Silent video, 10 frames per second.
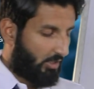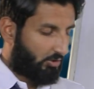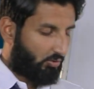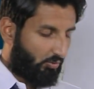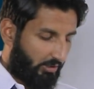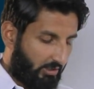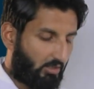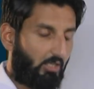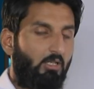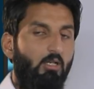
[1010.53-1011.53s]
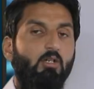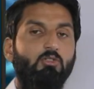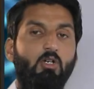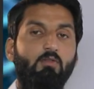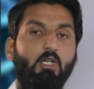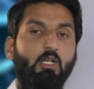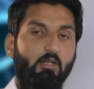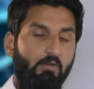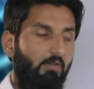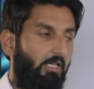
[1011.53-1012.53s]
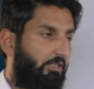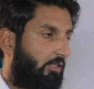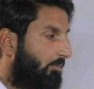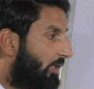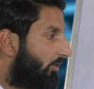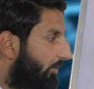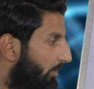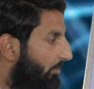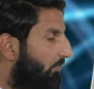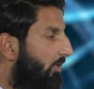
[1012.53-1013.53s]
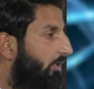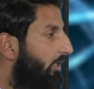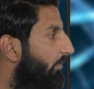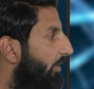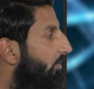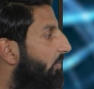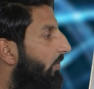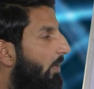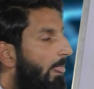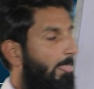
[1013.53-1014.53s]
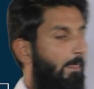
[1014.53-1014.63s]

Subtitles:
So these are the laws of reflection. But remember one thing, when you